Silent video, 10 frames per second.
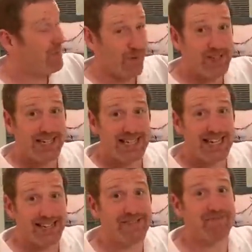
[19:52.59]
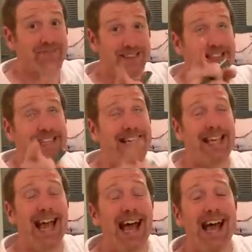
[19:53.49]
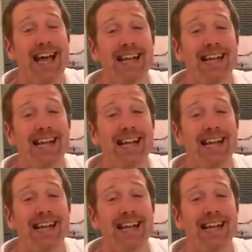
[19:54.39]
What is it? Yeah,